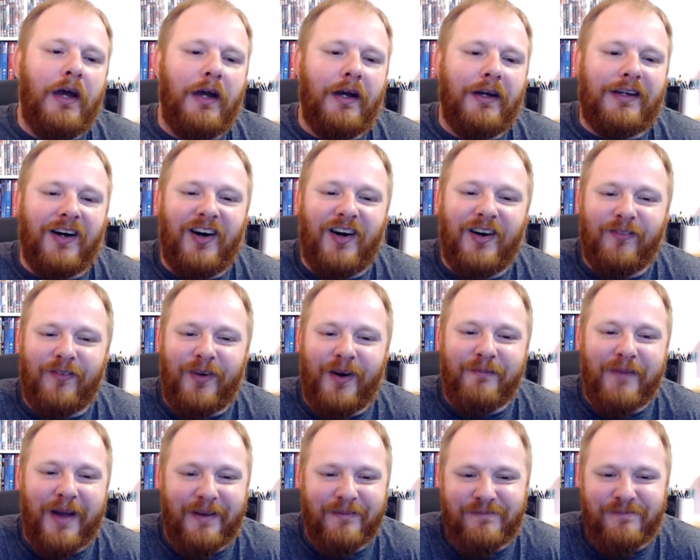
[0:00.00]
I can't
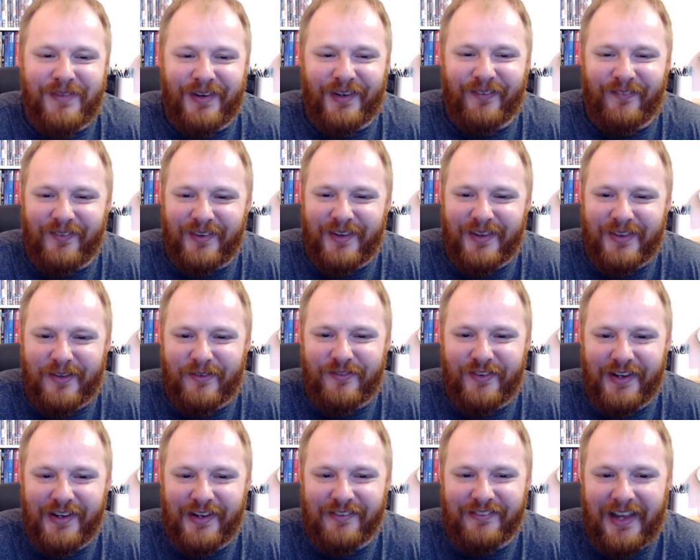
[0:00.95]
remember what the
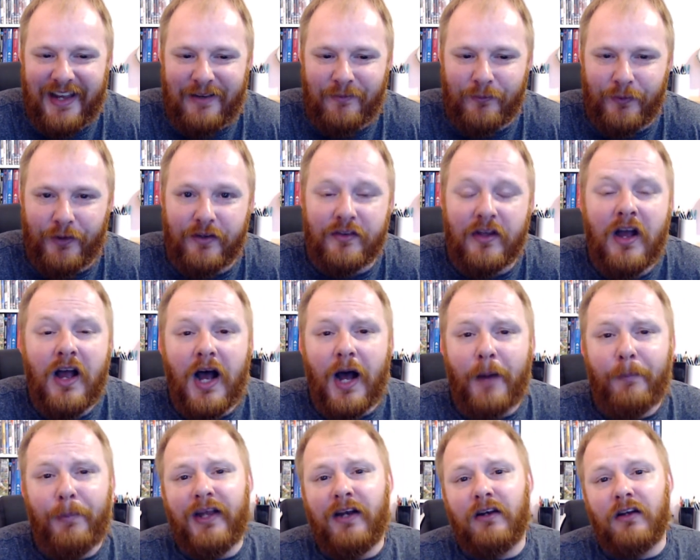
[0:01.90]
first game was.
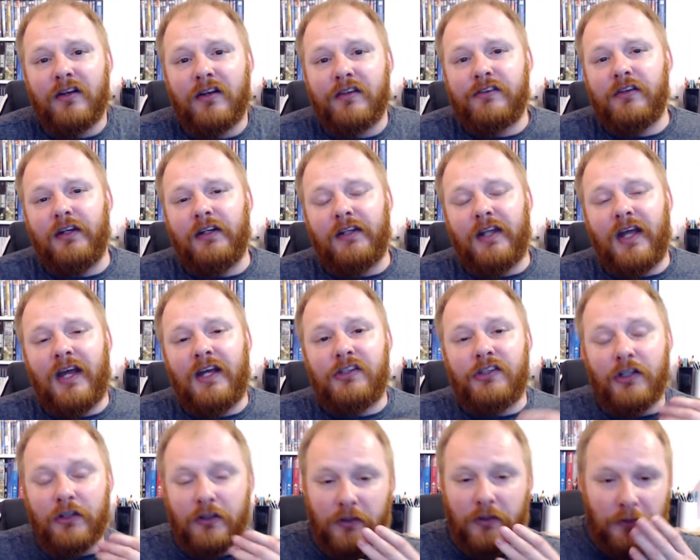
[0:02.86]
I played a lot of Sonic the
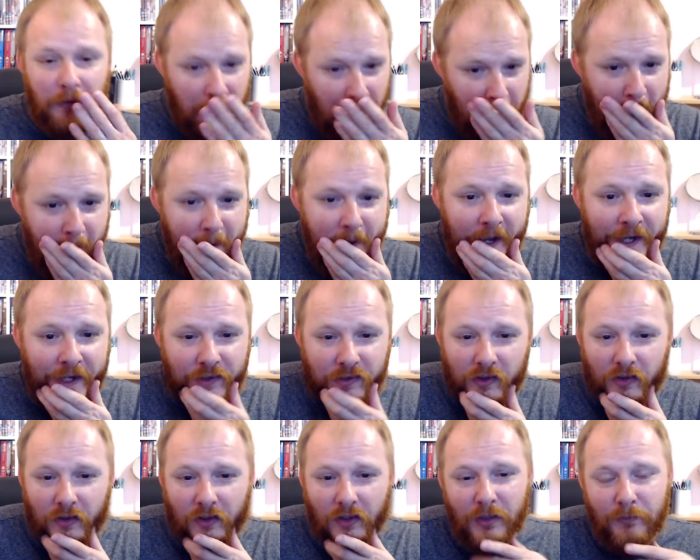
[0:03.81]
Hedgehog,
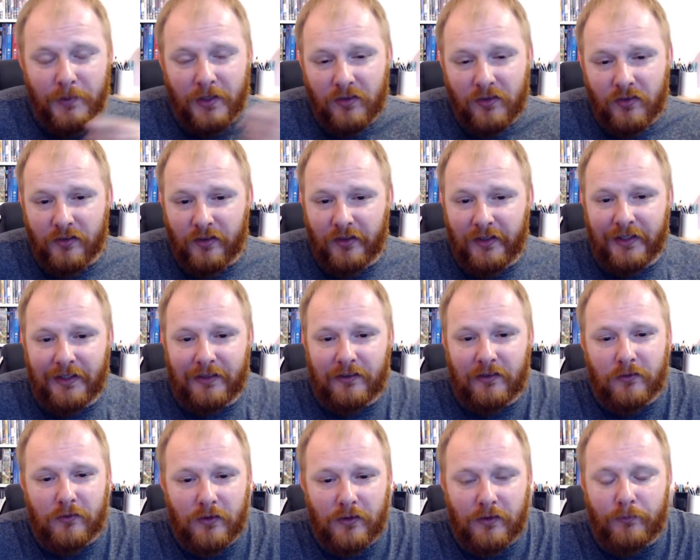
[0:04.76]
so it could have been Sonic
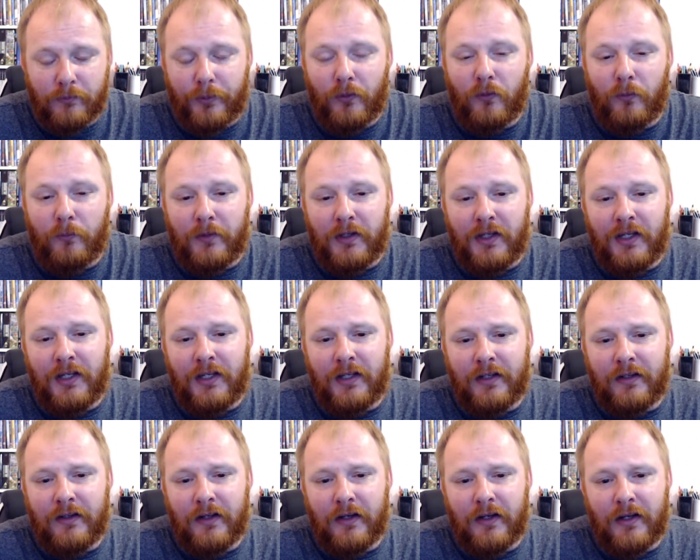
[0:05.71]
that pulled me
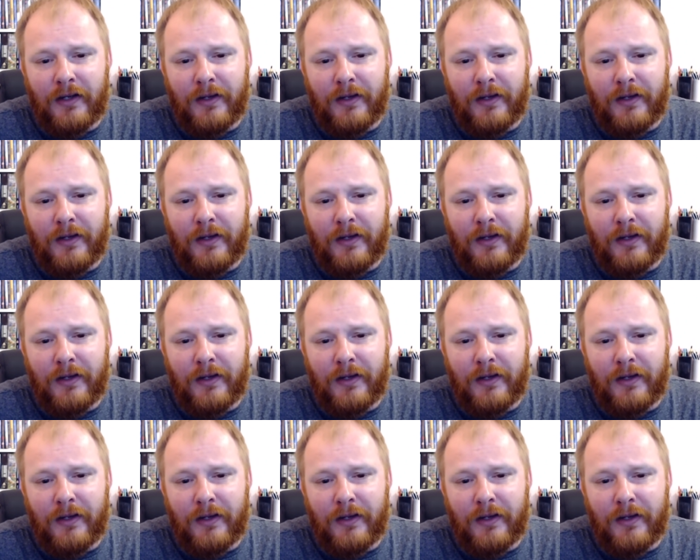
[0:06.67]
in.